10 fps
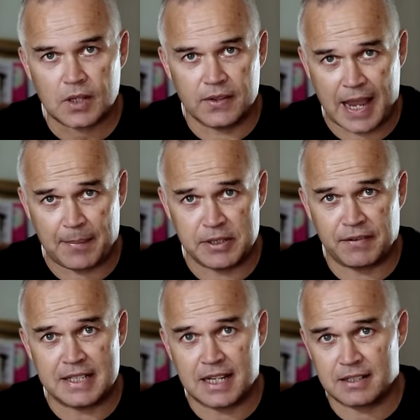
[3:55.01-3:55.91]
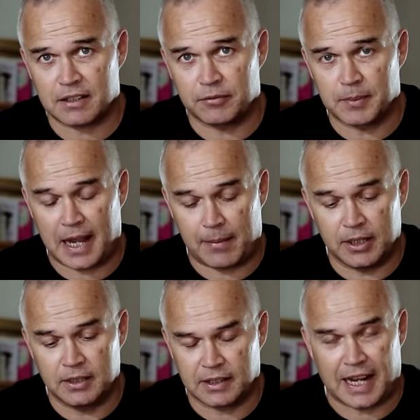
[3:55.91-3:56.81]
The app is fantastic from
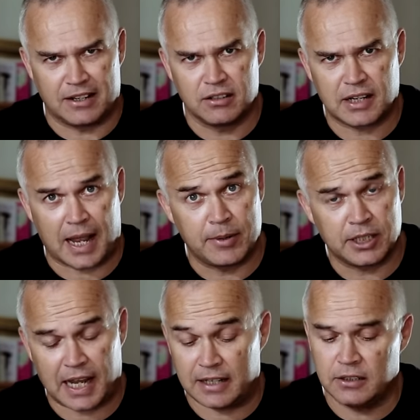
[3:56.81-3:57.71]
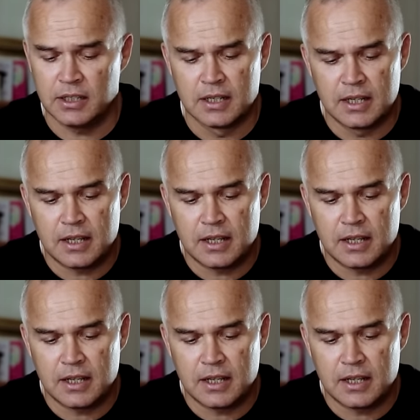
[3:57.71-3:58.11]
Canon, Canon, Canon, Canon.